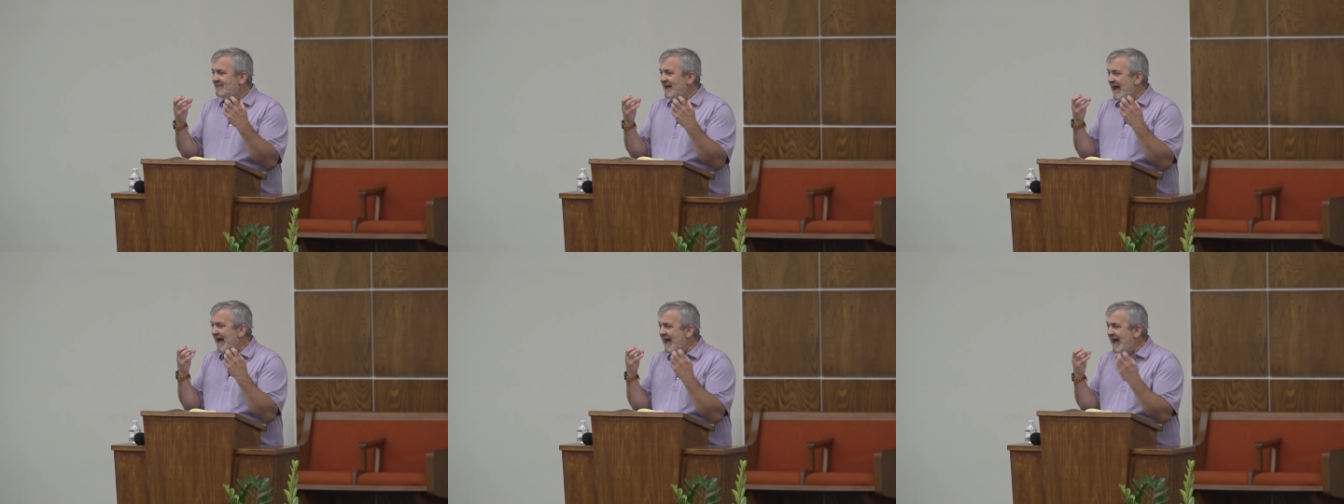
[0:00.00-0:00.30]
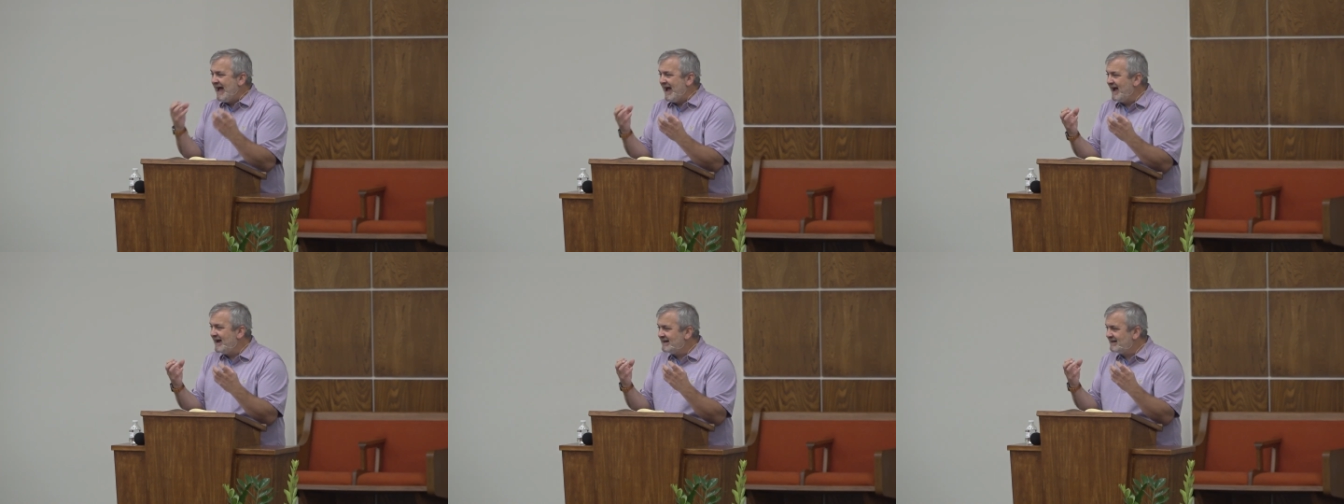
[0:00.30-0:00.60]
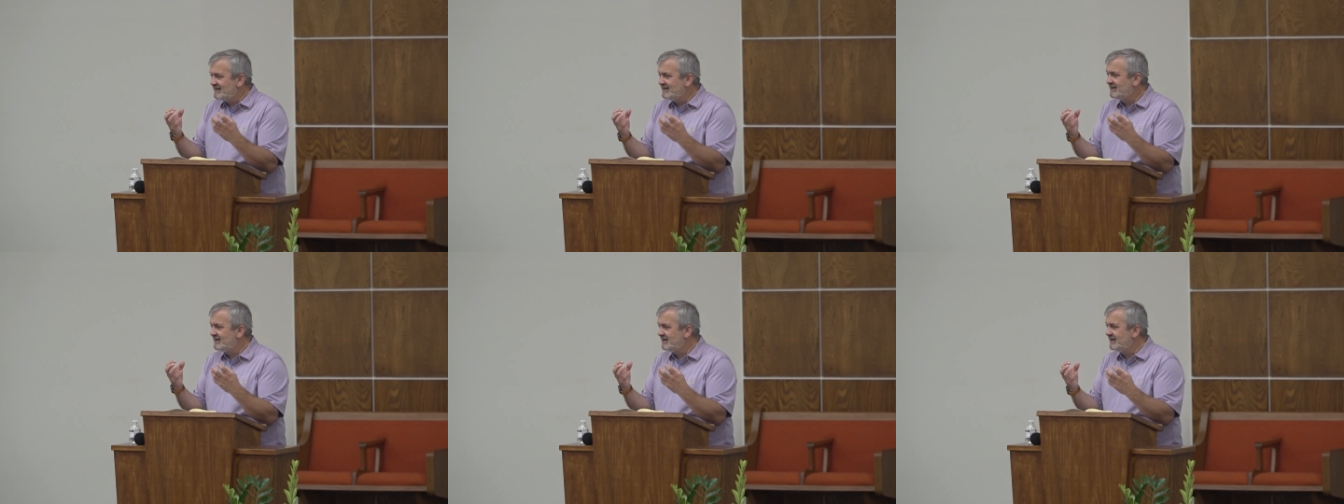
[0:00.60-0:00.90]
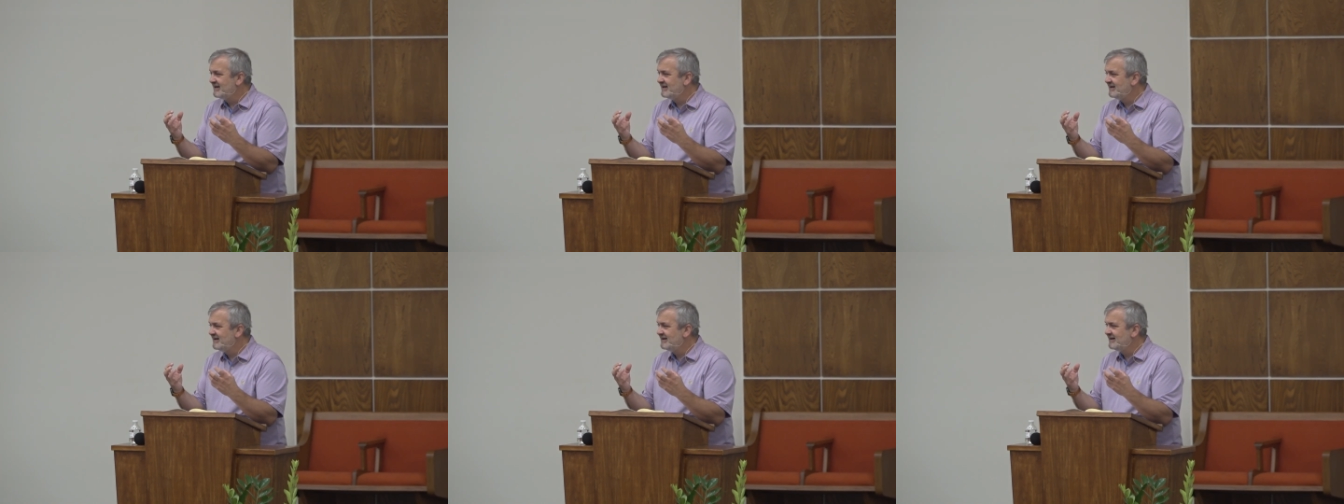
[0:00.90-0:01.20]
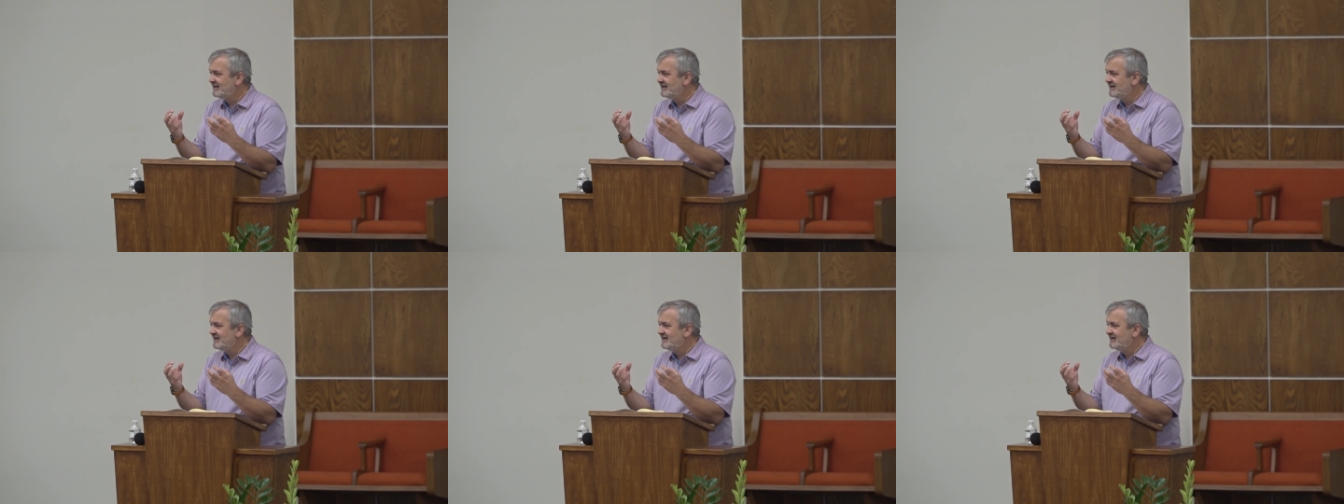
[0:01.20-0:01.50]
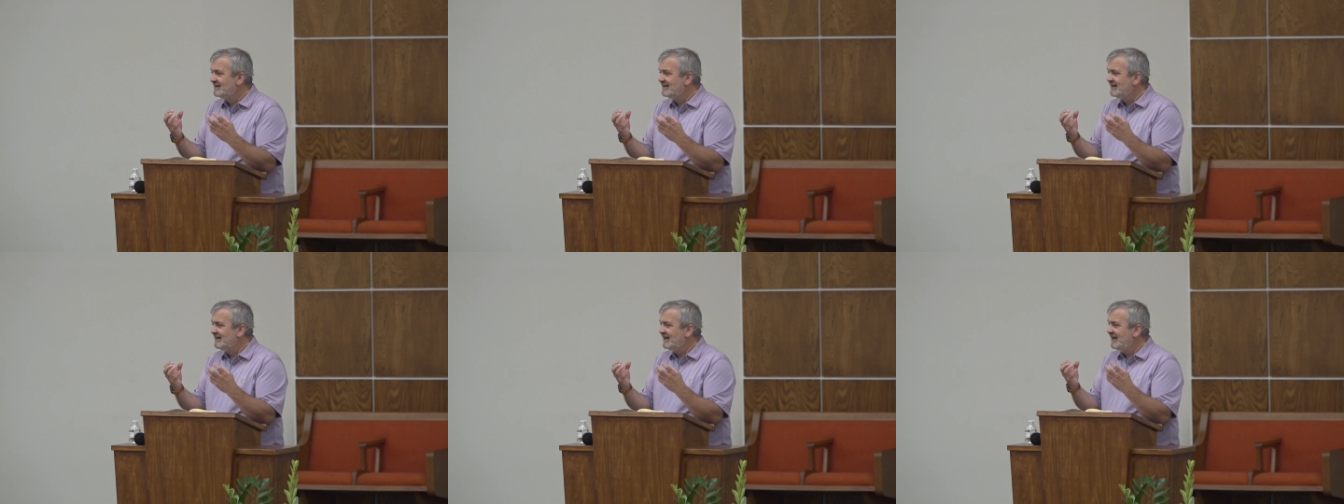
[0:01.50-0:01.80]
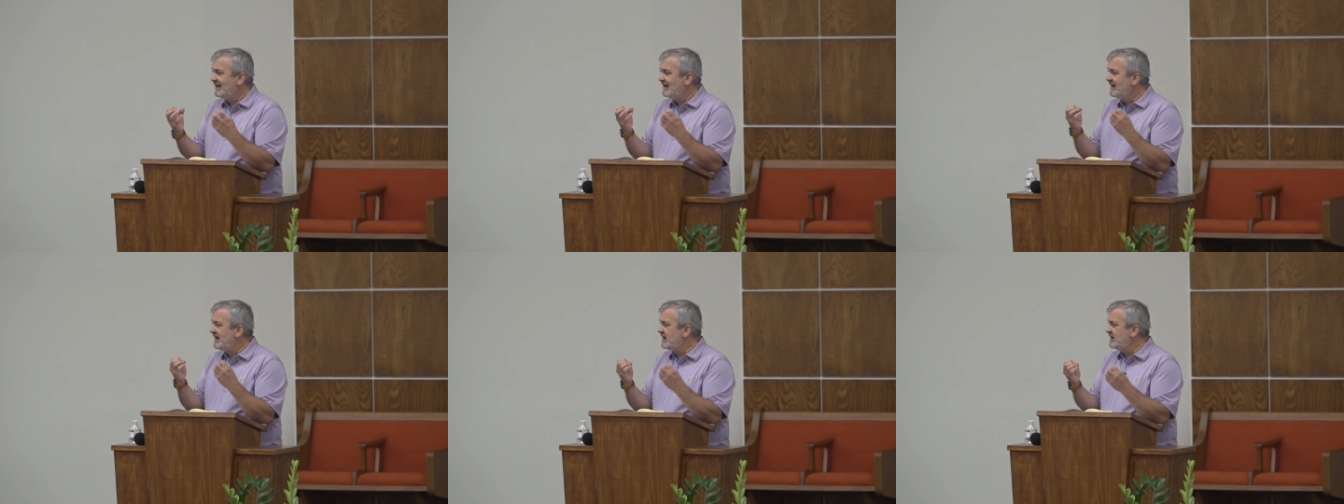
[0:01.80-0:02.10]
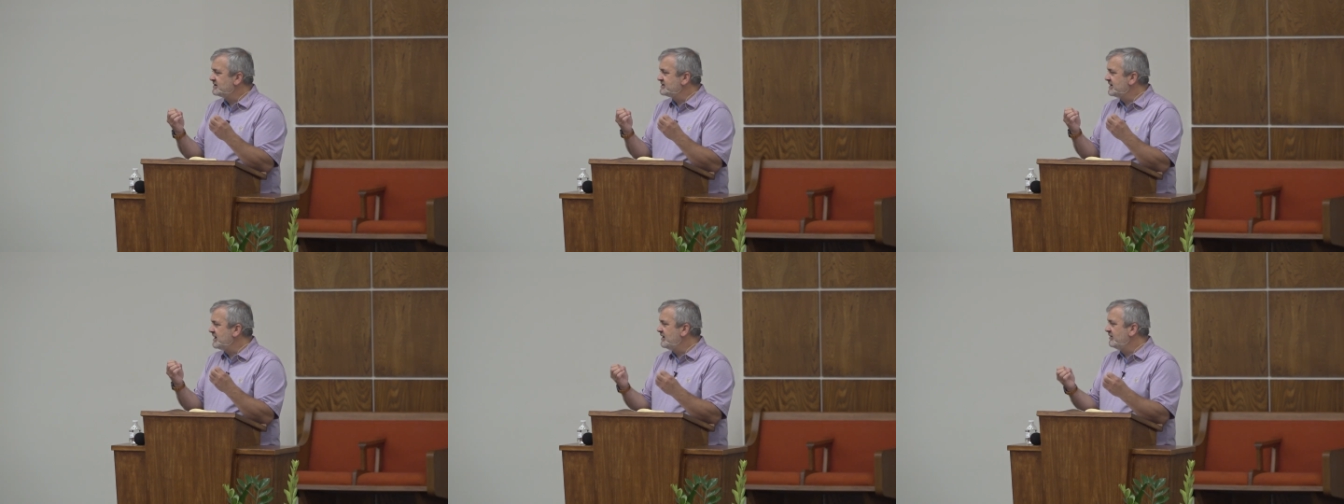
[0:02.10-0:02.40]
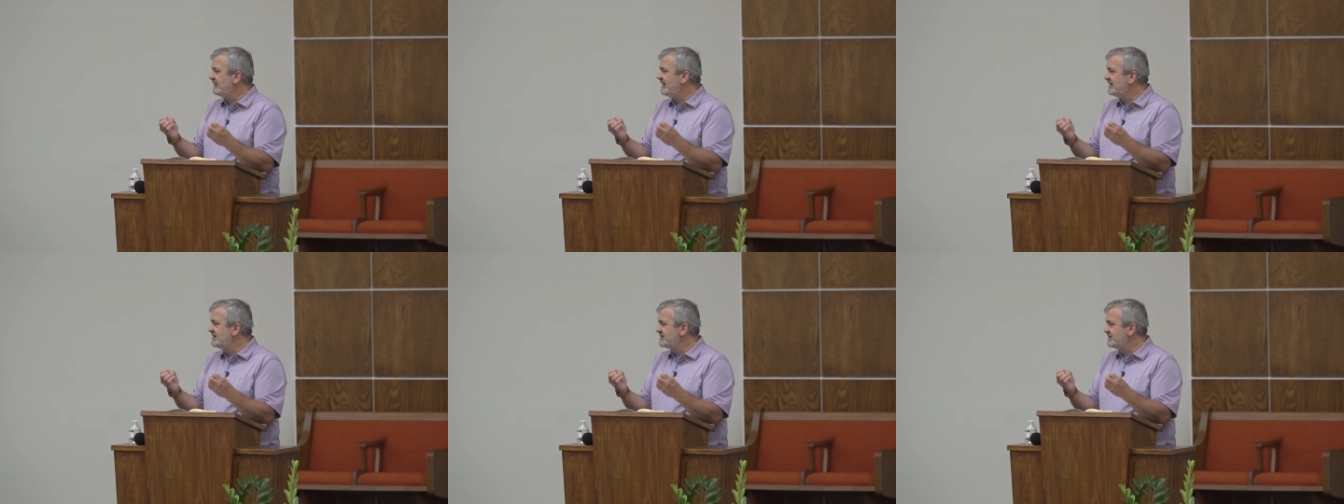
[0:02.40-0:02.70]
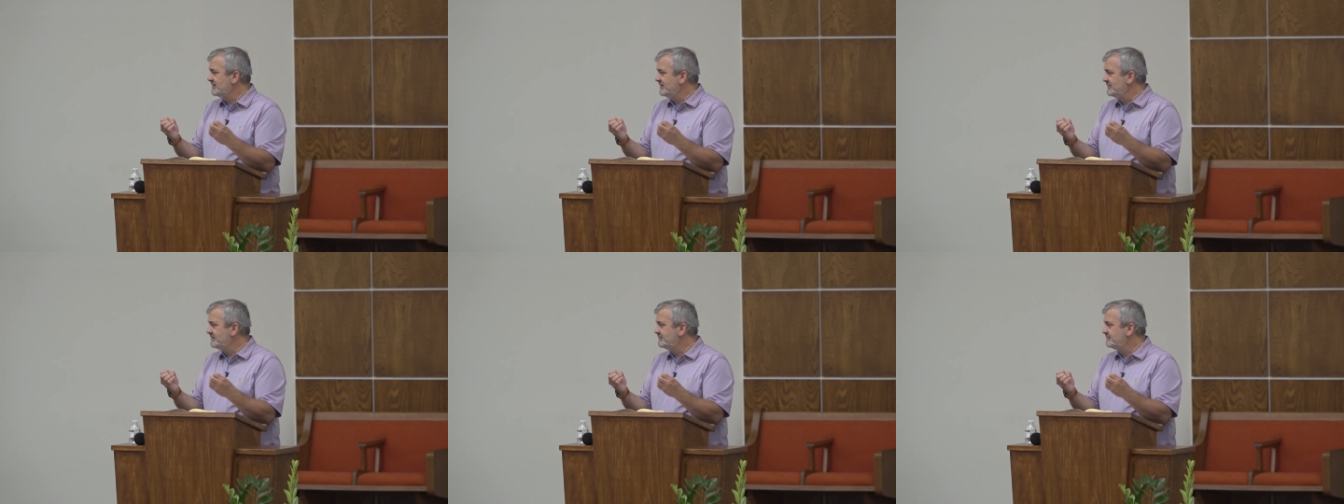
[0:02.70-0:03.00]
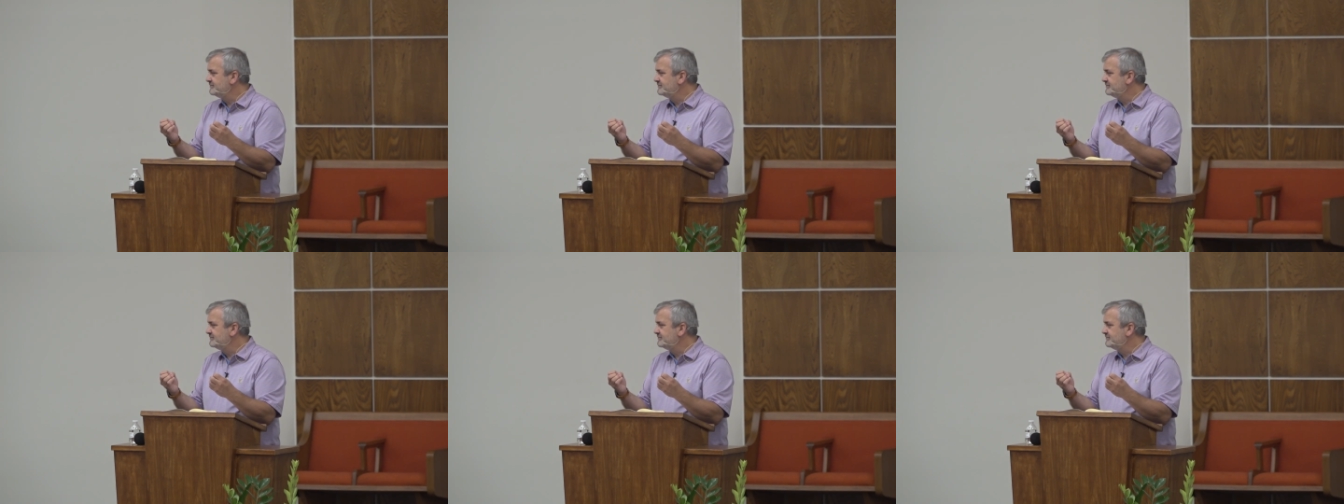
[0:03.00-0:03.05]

act in our salvation.